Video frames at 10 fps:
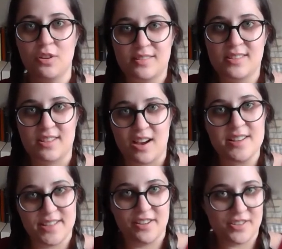
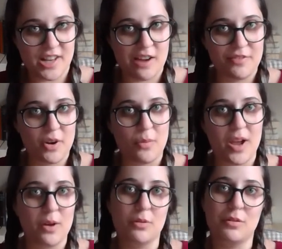disguising herself in a way
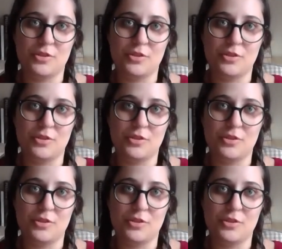or